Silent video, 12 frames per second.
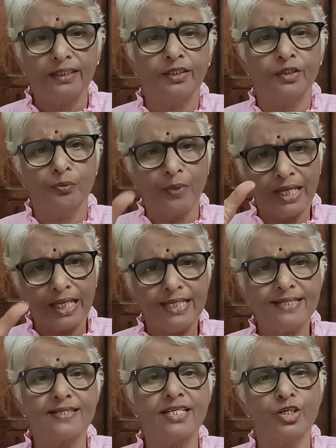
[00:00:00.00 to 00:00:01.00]
You make a
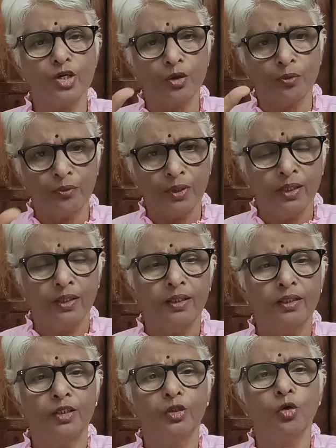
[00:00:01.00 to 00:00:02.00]
list in your
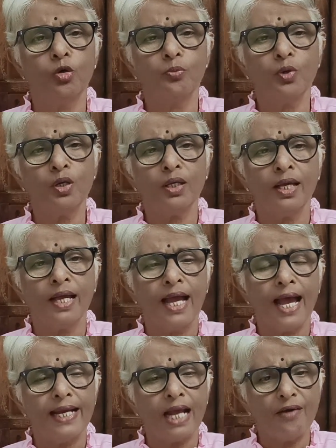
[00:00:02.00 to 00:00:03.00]
notebook,
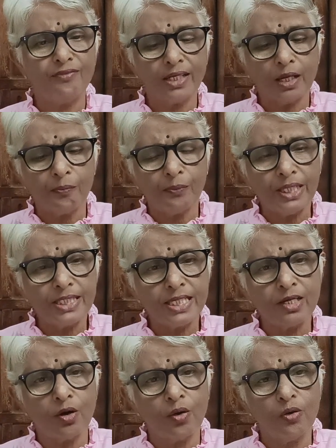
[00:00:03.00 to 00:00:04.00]
and after
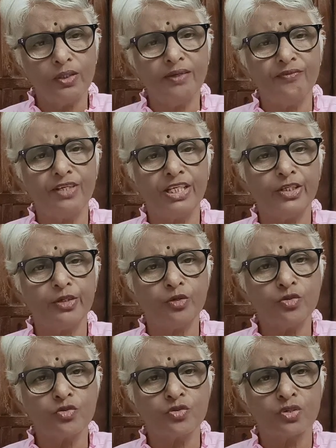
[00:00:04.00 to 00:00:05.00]
completing all the
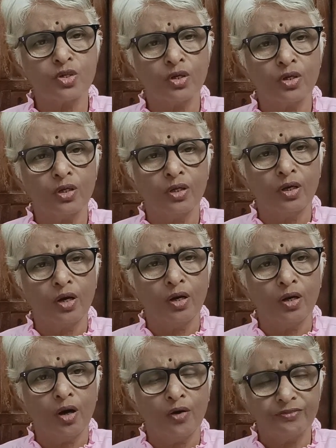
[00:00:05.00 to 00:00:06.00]
videos
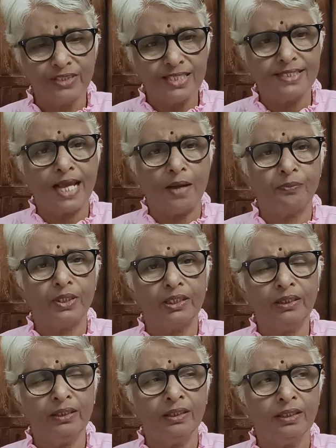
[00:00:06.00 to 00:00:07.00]
of this
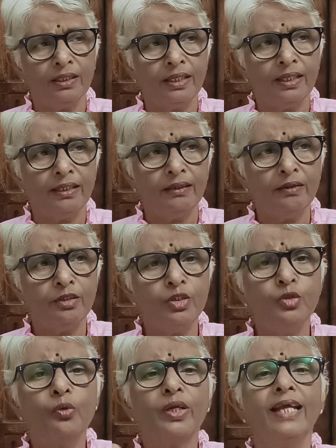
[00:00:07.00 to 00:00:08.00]
chapter,
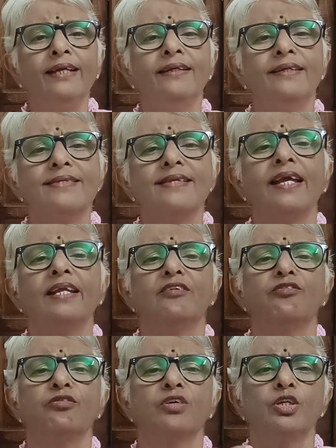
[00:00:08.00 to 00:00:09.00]
you can design
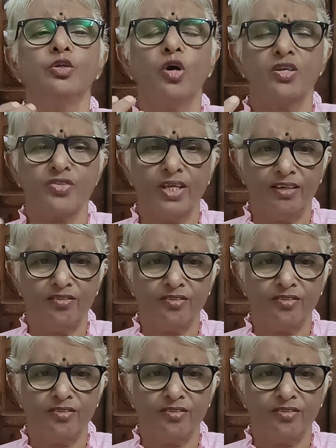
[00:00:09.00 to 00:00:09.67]
yourself